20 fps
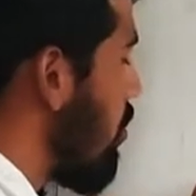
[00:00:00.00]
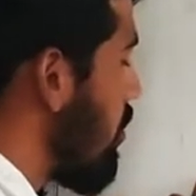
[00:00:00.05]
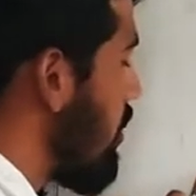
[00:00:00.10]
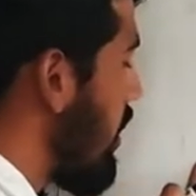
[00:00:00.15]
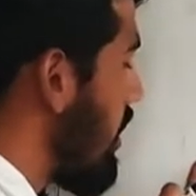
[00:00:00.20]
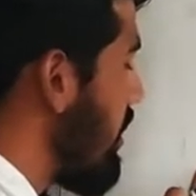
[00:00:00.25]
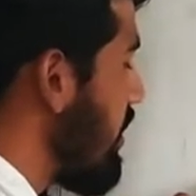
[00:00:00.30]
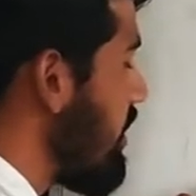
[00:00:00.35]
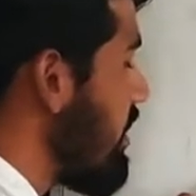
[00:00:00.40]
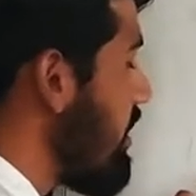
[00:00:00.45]
the
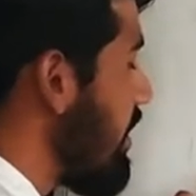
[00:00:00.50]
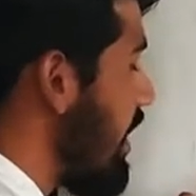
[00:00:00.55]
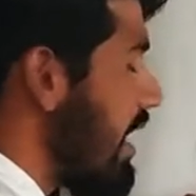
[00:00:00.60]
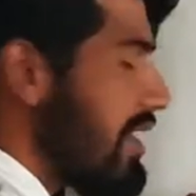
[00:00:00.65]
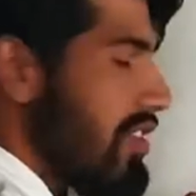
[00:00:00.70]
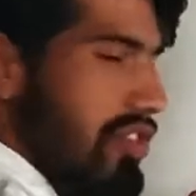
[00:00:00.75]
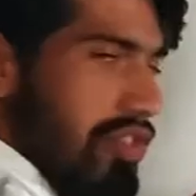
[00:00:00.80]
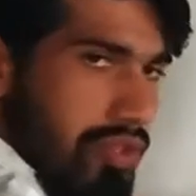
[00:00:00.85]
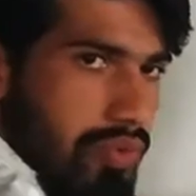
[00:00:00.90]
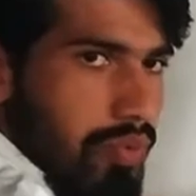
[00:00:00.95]

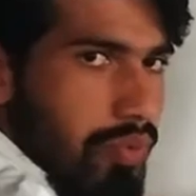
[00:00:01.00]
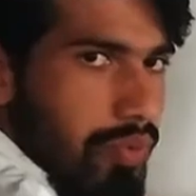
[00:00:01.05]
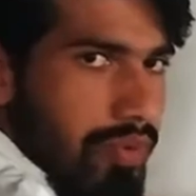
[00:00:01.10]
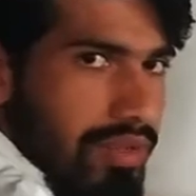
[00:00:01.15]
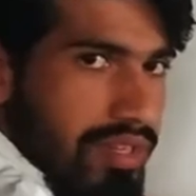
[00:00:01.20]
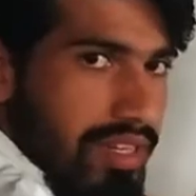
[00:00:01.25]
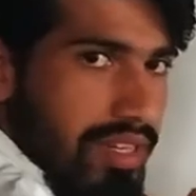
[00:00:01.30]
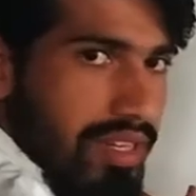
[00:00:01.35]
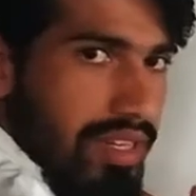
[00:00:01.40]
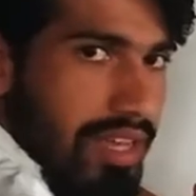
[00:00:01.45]
TH2,
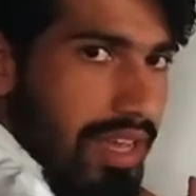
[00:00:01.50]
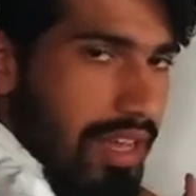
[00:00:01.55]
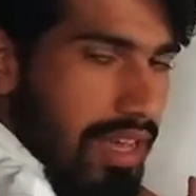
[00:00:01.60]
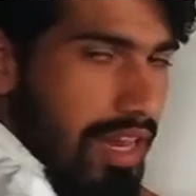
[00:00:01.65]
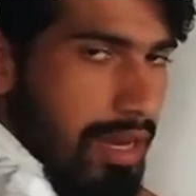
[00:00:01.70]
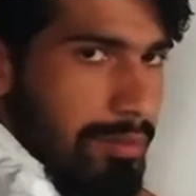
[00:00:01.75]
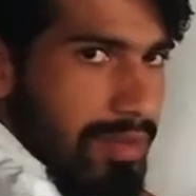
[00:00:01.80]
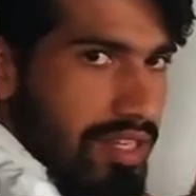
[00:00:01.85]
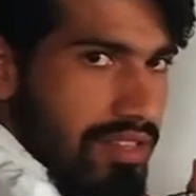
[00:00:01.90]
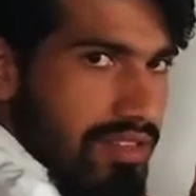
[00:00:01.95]
T
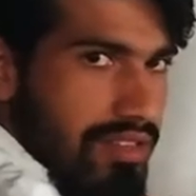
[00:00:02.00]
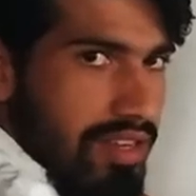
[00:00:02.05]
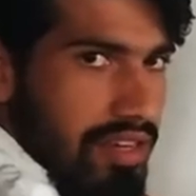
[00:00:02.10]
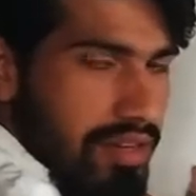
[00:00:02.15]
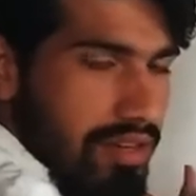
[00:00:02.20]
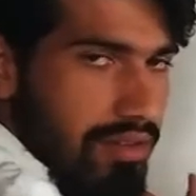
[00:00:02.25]
helper cell,